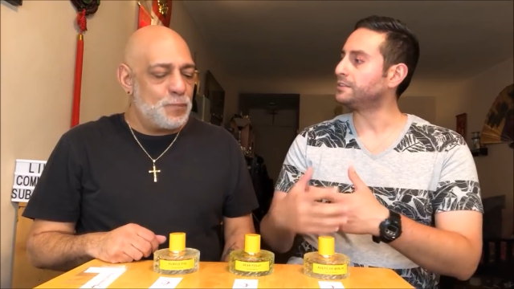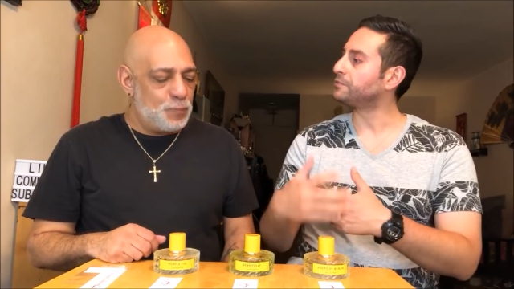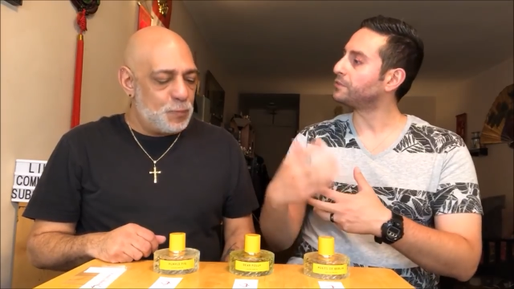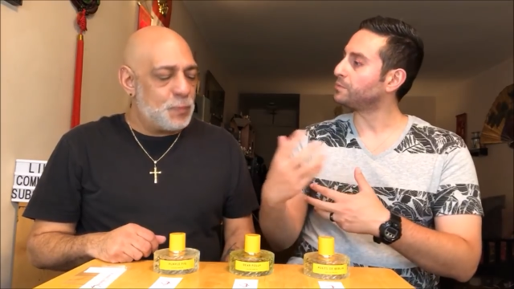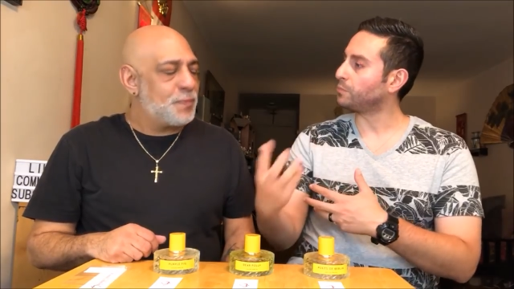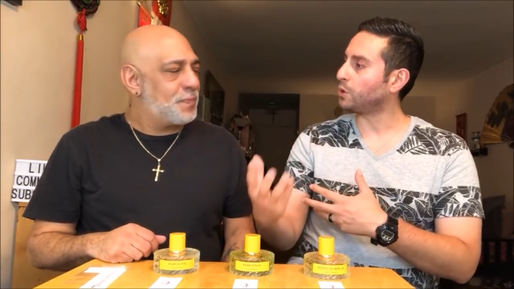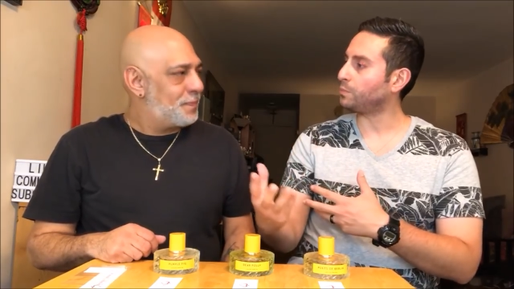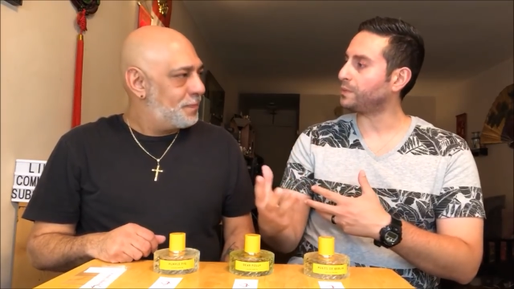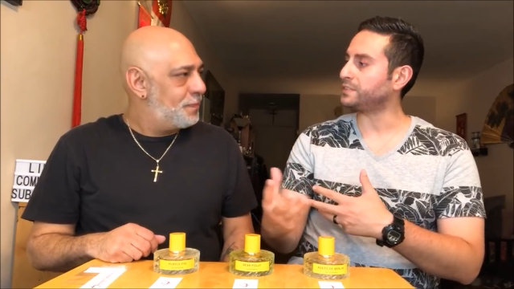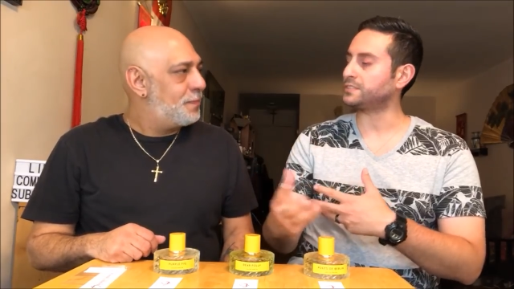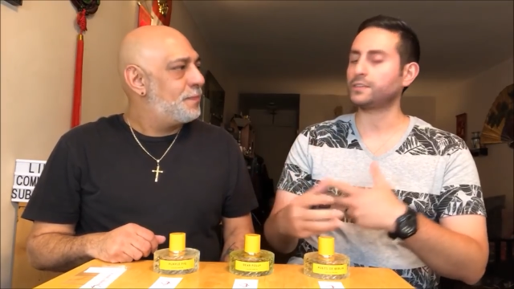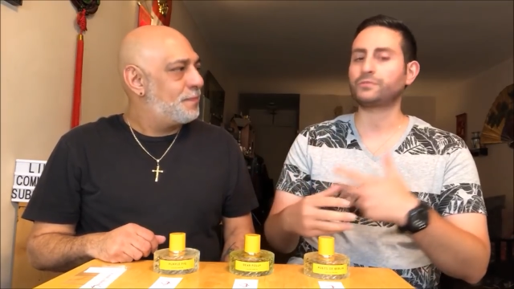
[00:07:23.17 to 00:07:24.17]
Speaker 1: different
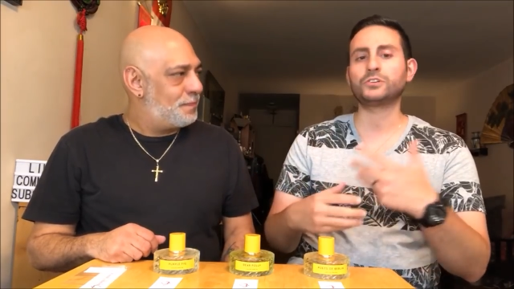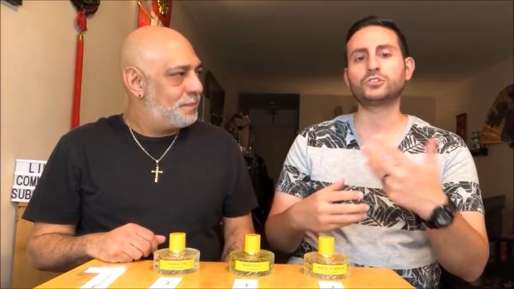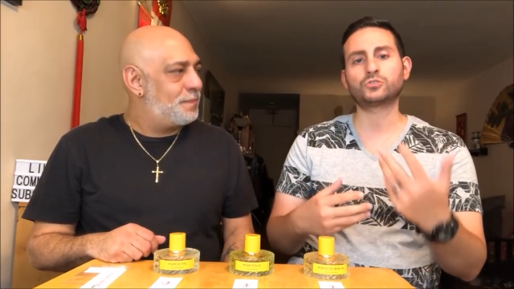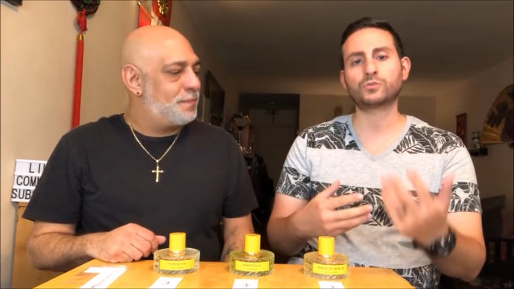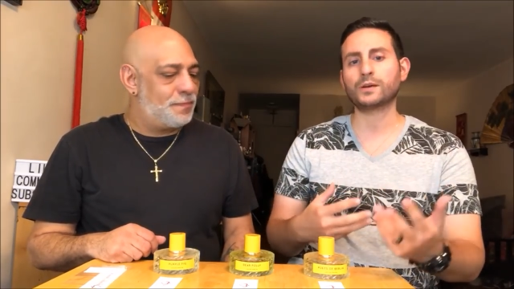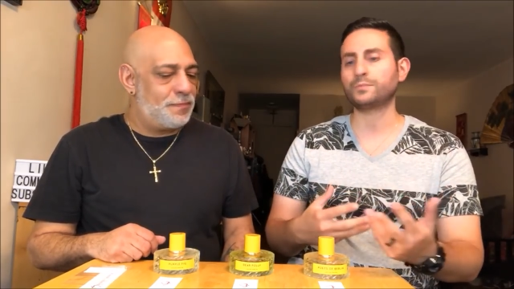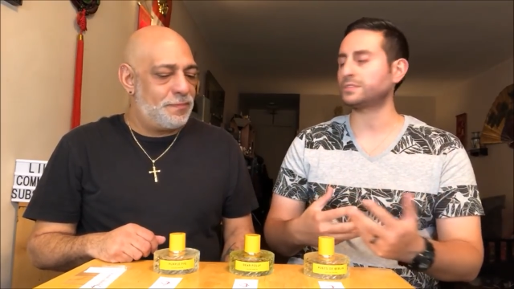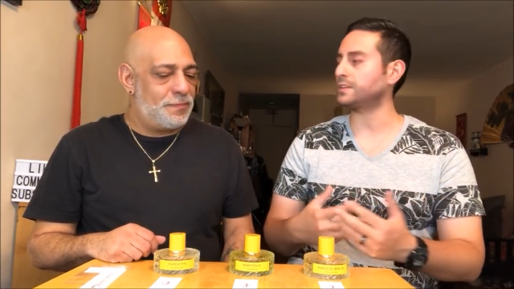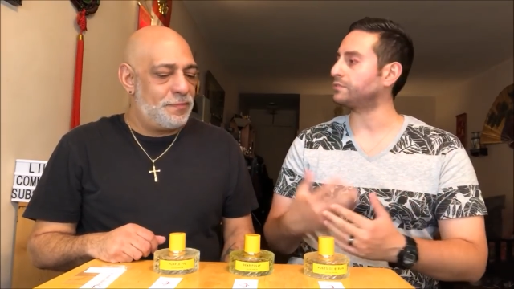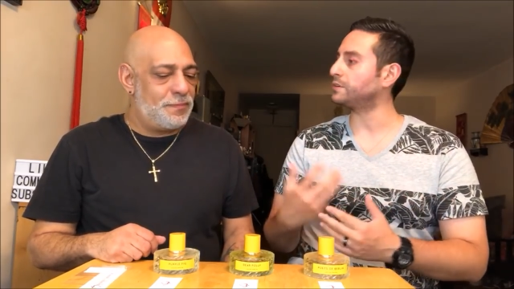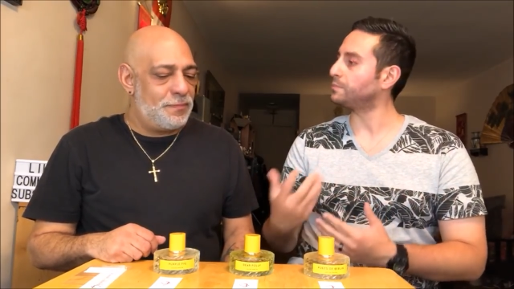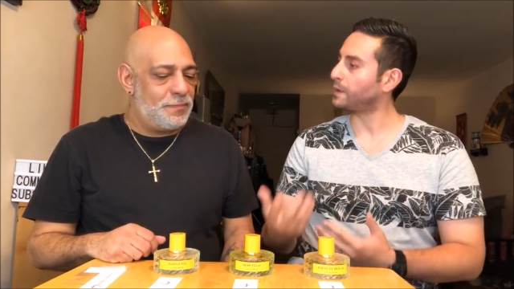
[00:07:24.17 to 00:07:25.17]
moments, different trips,
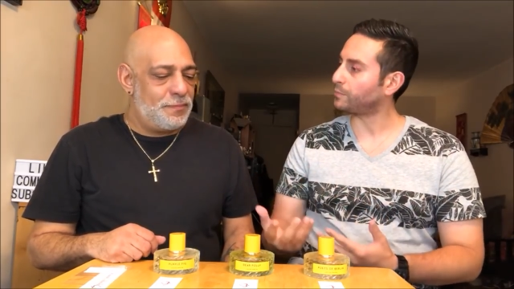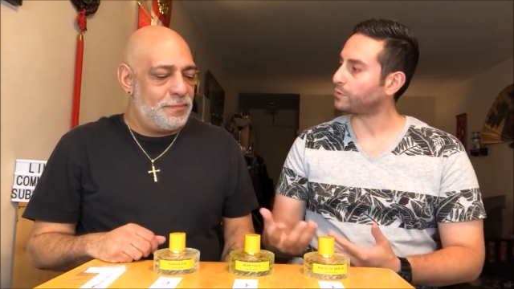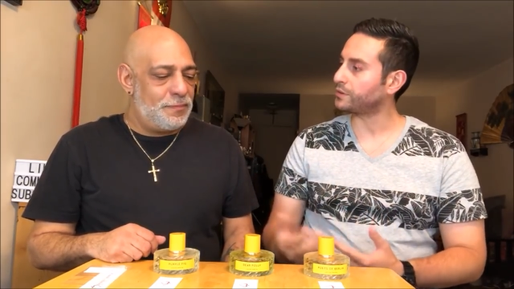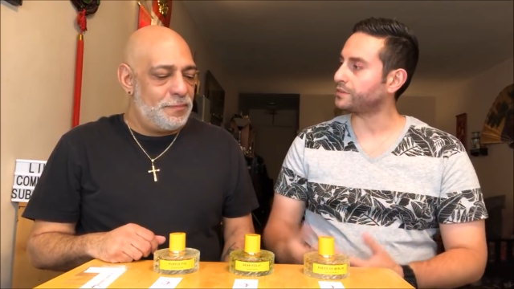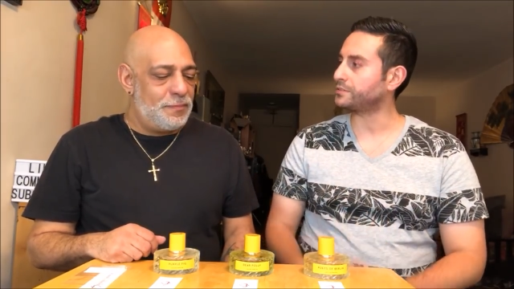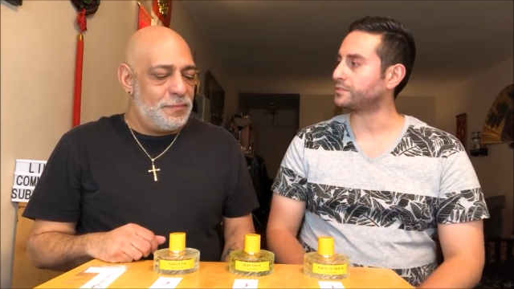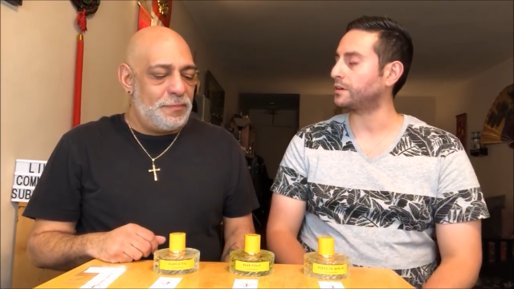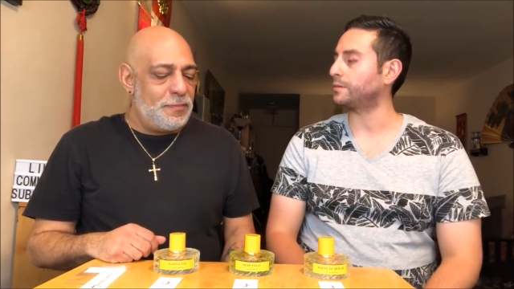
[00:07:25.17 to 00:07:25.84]
different memories.